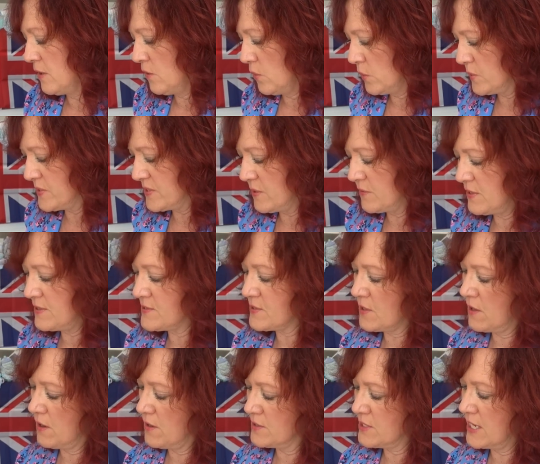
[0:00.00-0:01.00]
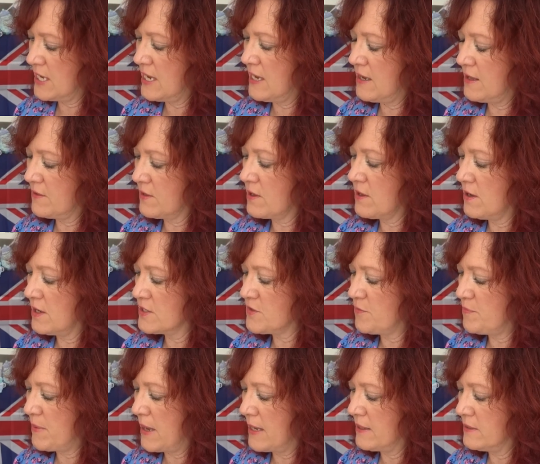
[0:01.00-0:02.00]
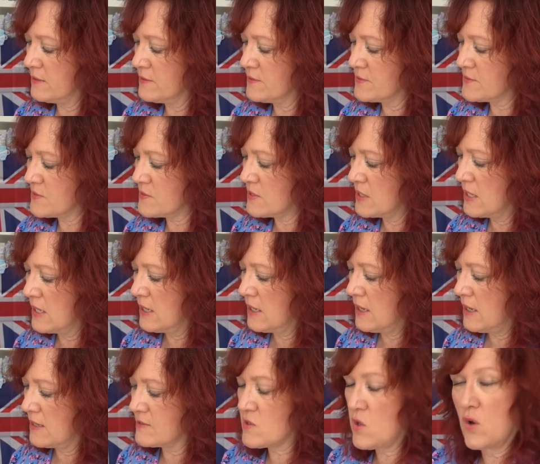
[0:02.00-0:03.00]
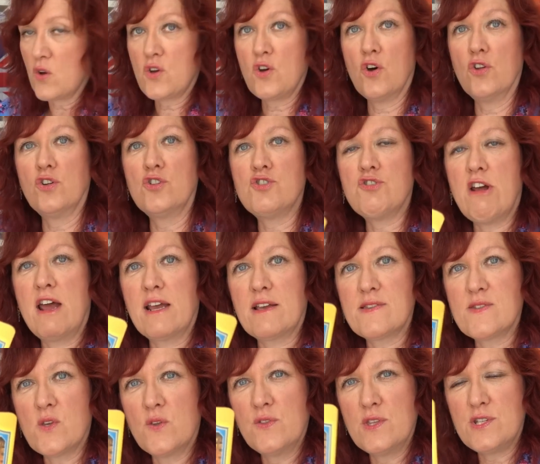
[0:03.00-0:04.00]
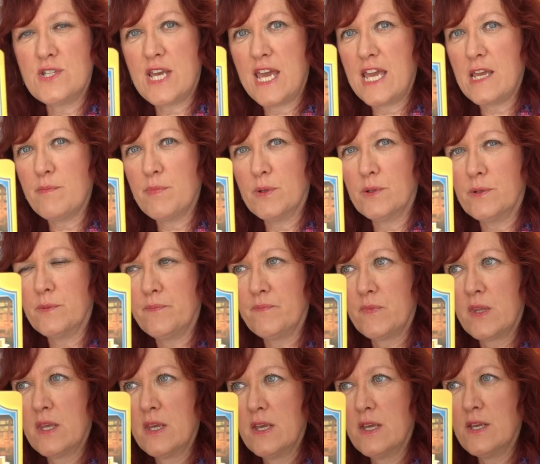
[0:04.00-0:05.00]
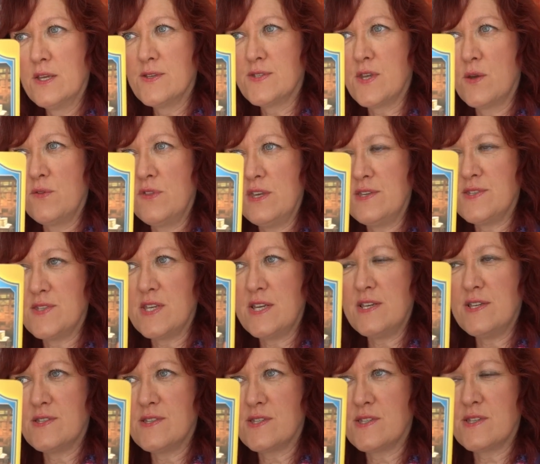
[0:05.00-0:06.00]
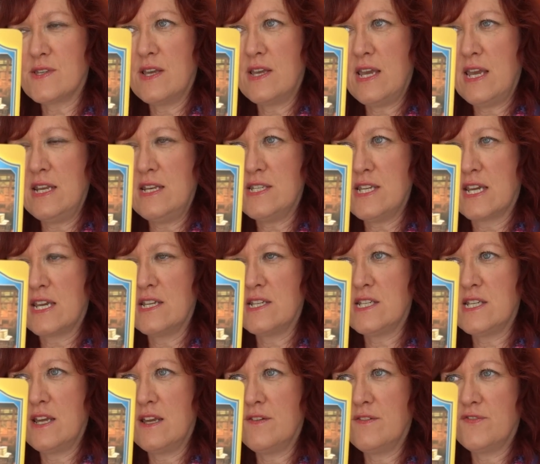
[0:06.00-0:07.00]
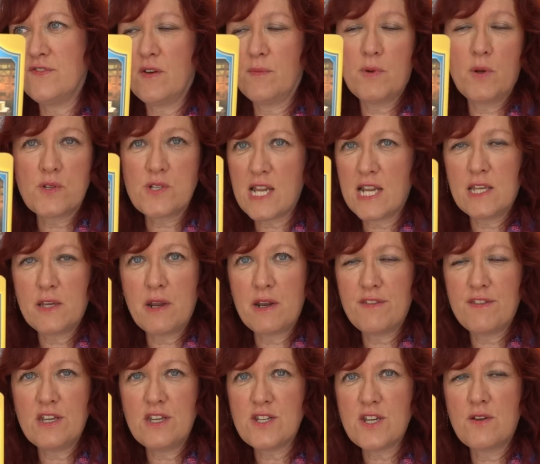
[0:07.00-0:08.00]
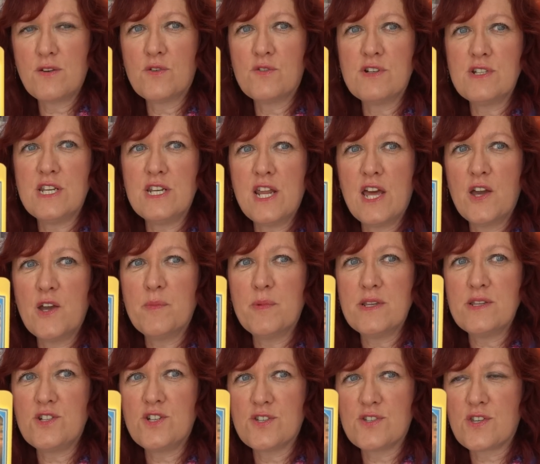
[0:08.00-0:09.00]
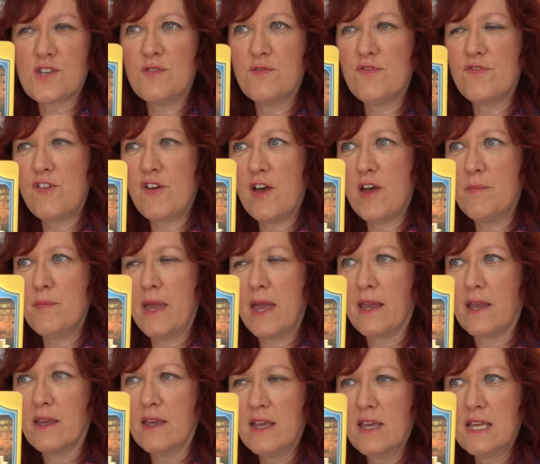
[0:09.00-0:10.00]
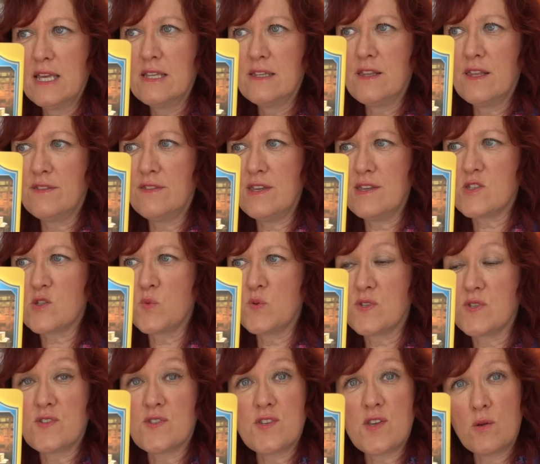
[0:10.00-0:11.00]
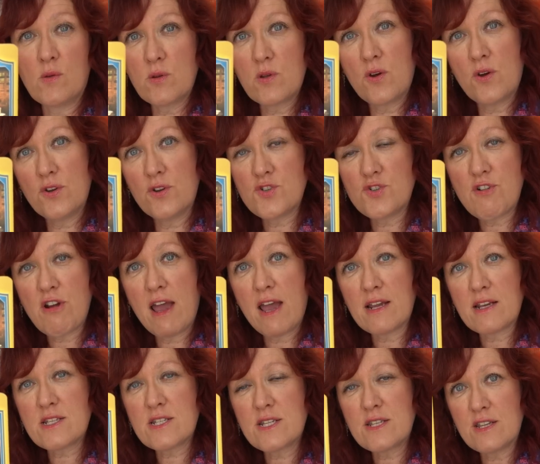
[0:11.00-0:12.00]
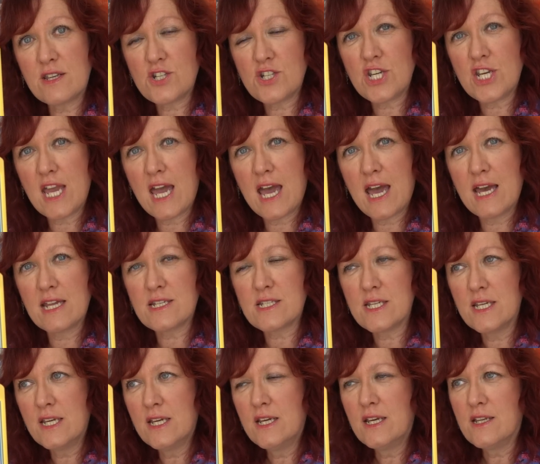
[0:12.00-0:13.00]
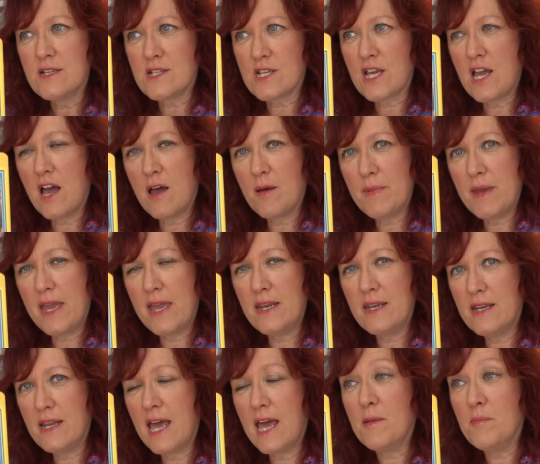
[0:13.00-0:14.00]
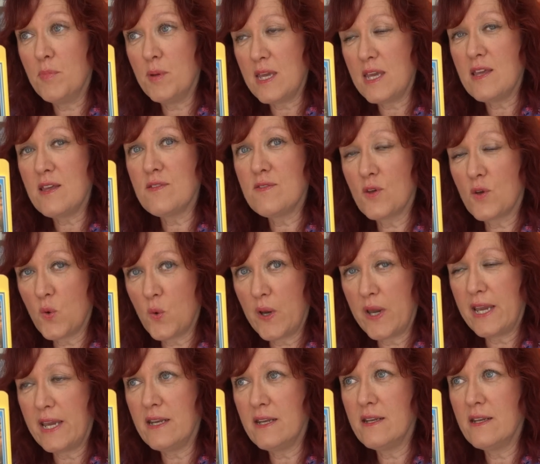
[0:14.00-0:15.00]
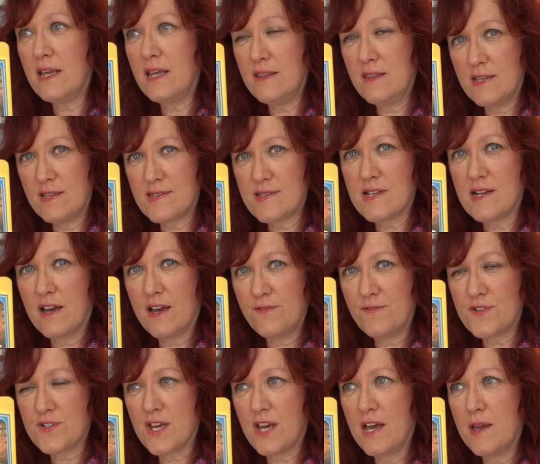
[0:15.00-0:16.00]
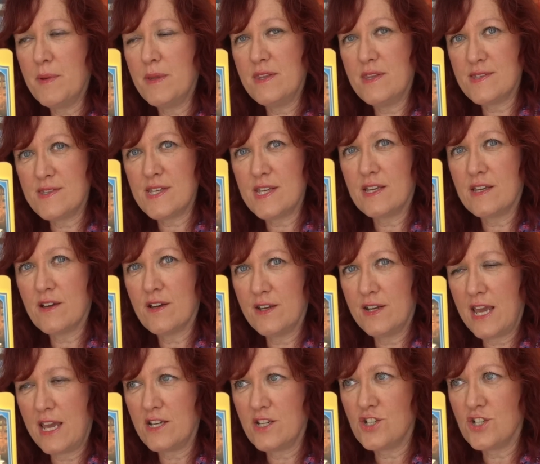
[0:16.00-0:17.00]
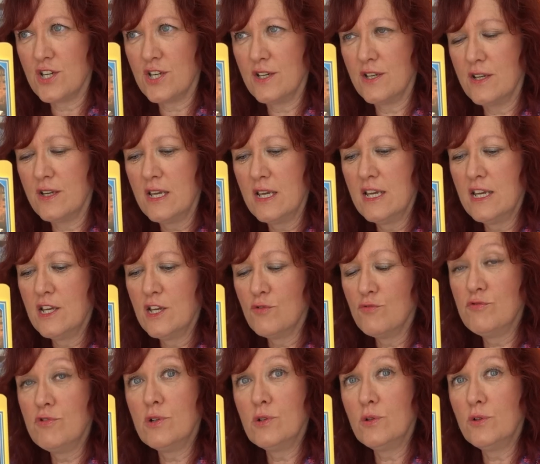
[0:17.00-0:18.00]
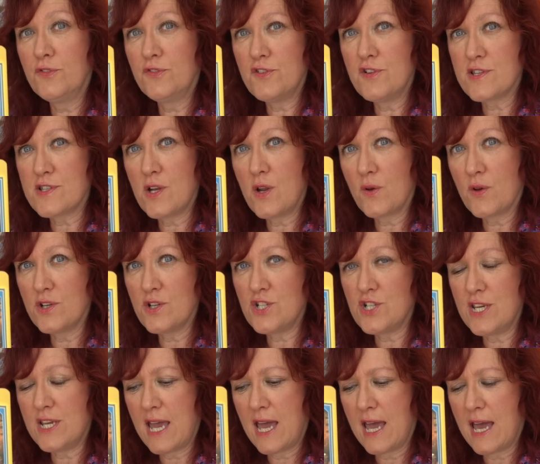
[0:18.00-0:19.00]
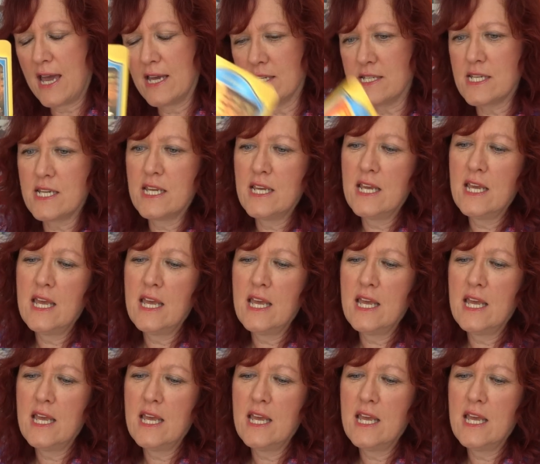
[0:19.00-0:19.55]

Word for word: Also, this card here, the card of balance, has got contracts on the table. So this is indicative. I'm not telling you anything you don't already know, but it's just confirming that this was a soul contract that she had to come in and be the Queen in this lifetime, in this incarnation, rule for as long as she had.